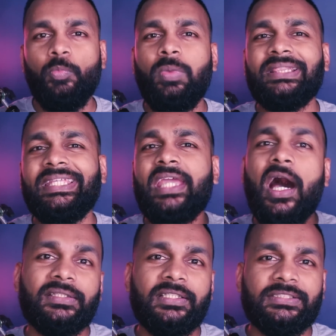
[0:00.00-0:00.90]
while the
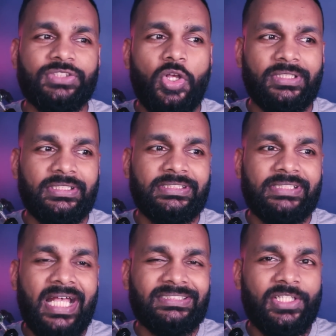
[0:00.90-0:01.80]
other saw this
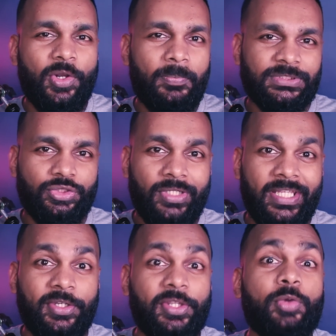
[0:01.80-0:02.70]
as an
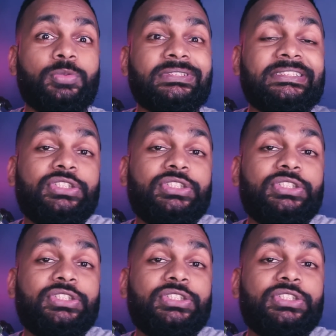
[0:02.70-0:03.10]
opportunity to use